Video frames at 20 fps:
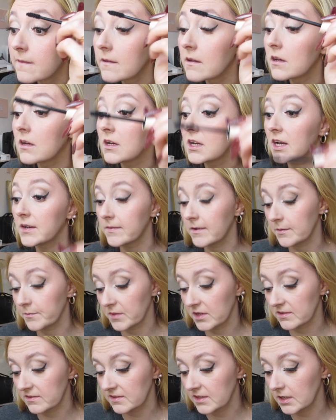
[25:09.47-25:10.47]
I have a
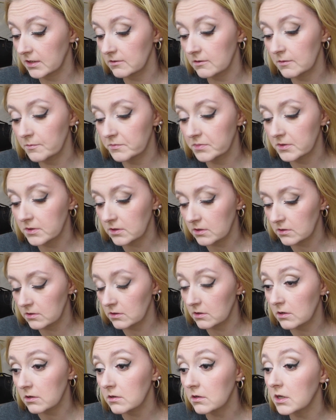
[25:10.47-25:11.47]
mascara
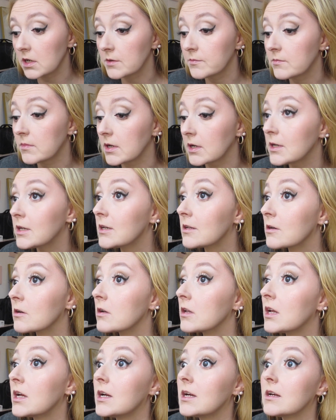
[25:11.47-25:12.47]
booger on my inner
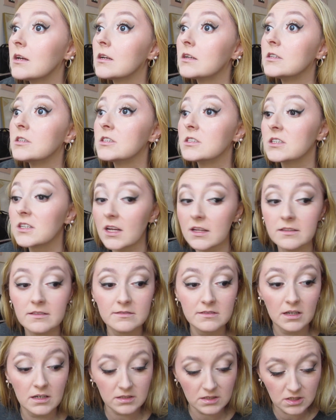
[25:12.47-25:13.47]
lash. That's
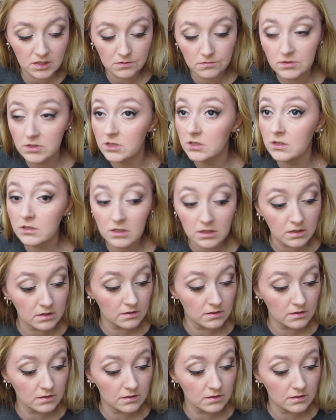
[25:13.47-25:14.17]
not a cute look.